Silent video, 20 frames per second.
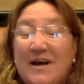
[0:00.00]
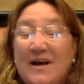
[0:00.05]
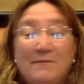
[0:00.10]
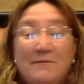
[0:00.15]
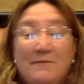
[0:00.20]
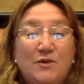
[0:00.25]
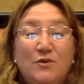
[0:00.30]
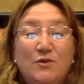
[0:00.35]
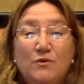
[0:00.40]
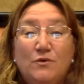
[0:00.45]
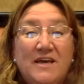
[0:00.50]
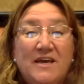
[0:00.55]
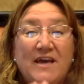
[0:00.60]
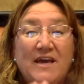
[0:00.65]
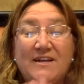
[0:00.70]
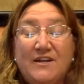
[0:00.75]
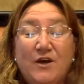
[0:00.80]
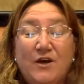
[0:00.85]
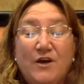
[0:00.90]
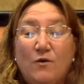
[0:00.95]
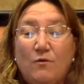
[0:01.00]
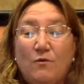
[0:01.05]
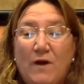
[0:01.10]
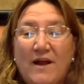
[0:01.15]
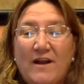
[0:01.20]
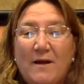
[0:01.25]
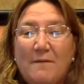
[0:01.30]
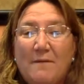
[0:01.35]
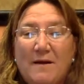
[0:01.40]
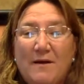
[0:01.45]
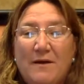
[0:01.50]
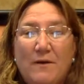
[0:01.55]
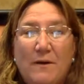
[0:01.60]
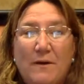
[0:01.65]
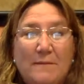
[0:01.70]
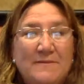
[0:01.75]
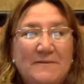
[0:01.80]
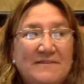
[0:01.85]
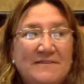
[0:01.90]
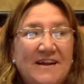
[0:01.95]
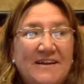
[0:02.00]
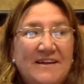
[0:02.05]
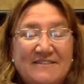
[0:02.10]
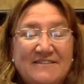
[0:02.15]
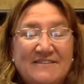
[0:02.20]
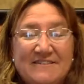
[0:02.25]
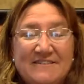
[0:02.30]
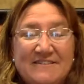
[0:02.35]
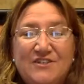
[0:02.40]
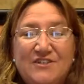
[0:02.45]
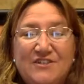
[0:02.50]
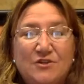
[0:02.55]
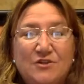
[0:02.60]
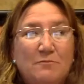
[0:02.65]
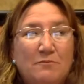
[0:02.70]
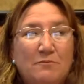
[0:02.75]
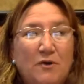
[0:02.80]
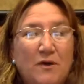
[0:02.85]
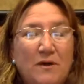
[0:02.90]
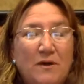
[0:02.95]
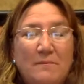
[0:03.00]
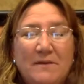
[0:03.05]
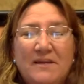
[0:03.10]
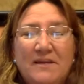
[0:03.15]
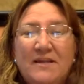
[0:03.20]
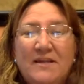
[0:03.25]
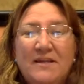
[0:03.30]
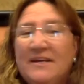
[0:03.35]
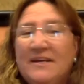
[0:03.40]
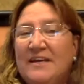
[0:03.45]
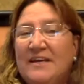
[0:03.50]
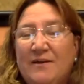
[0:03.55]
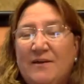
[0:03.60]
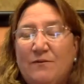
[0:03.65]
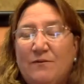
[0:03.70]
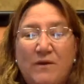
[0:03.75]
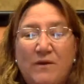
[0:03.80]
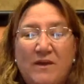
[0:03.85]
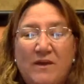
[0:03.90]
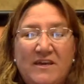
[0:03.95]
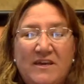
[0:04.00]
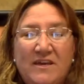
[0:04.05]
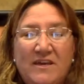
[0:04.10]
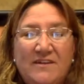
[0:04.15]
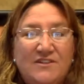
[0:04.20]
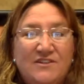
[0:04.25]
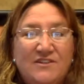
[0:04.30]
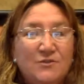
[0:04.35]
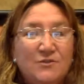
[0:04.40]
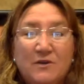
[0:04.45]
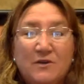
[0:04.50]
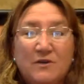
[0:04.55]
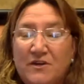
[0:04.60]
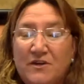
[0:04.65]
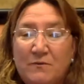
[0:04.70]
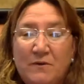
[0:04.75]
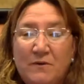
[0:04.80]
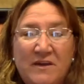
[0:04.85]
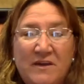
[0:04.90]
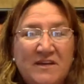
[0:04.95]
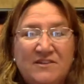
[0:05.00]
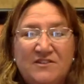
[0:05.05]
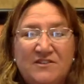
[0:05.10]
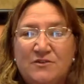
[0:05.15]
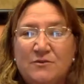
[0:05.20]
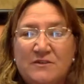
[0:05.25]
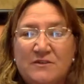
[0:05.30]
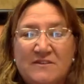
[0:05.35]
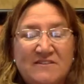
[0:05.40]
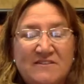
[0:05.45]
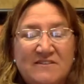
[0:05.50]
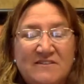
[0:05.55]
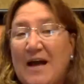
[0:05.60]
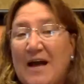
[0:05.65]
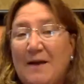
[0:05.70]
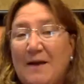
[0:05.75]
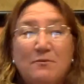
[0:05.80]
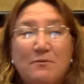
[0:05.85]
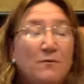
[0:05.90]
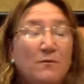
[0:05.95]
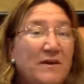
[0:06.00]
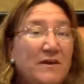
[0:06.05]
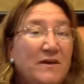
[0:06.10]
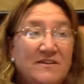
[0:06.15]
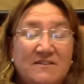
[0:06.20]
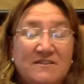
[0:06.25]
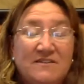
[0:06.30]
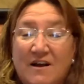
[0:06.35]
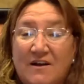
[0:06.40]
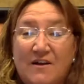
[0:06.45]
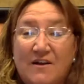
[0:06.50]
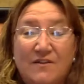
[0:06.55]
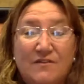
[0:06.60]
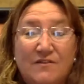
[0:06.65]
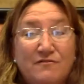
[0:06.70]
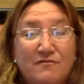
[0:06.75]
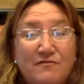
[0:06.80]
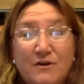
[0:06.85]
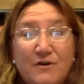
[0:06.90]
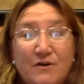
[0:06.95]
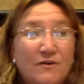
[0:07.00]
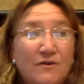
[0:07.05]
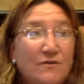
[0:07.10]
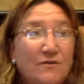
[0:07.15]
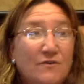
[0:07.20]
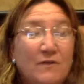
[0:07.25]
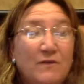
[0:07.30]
You can go right on my website and schedule an appointment, and we can do a Skype, or we can talk on the phone.